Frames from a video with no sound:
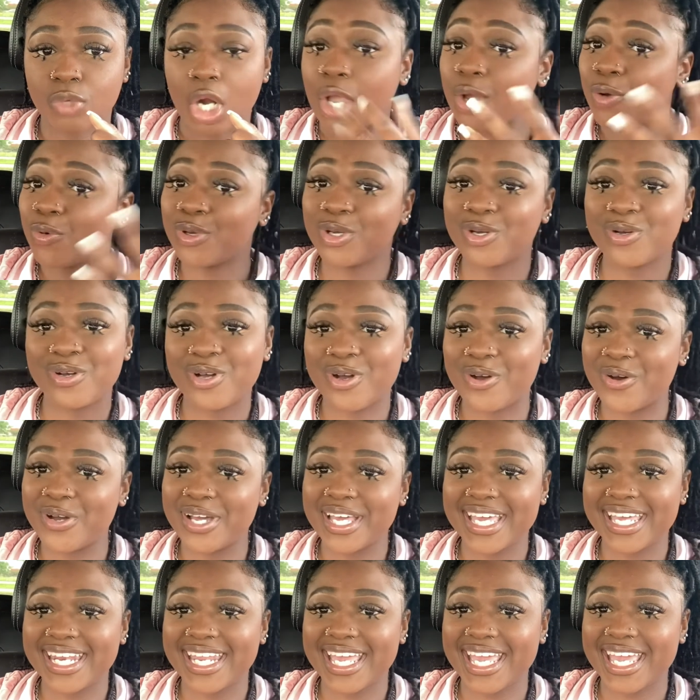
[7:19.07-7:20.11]
we're gonna go
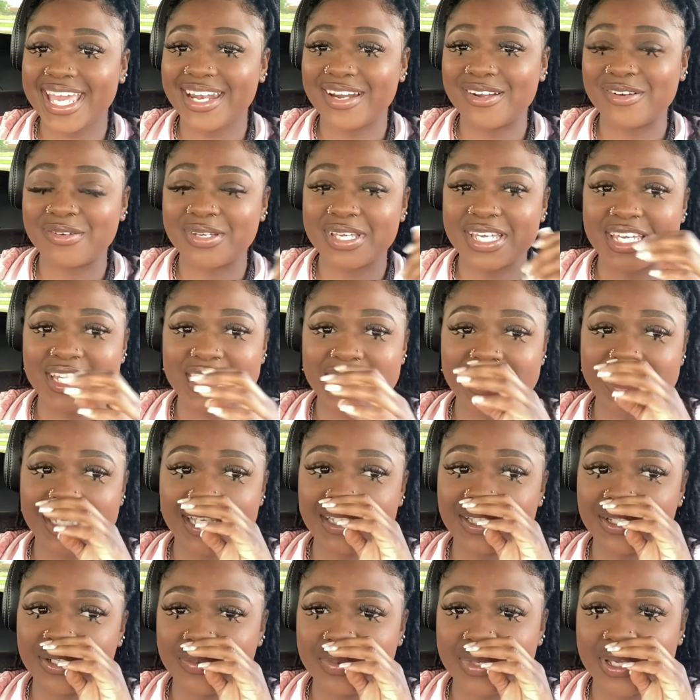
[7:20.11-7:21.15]
ahead and head on in. It's a
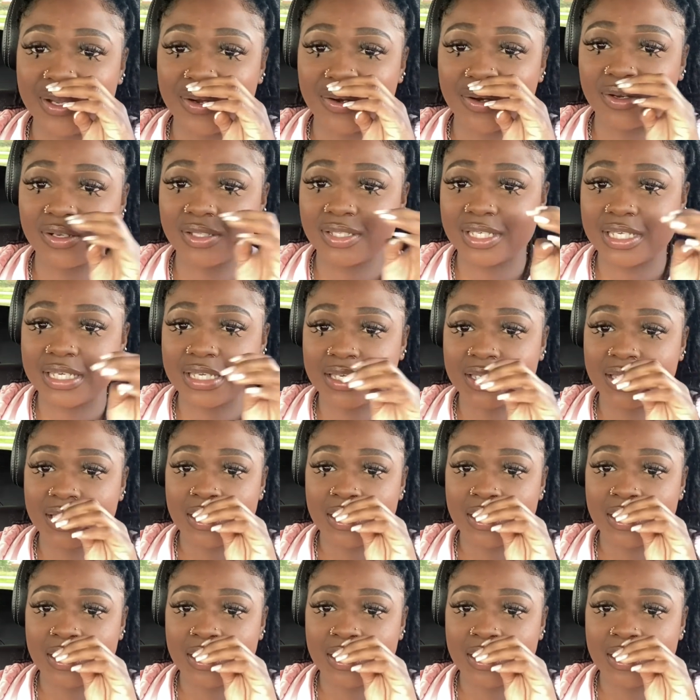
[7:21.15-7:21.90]
little bit early.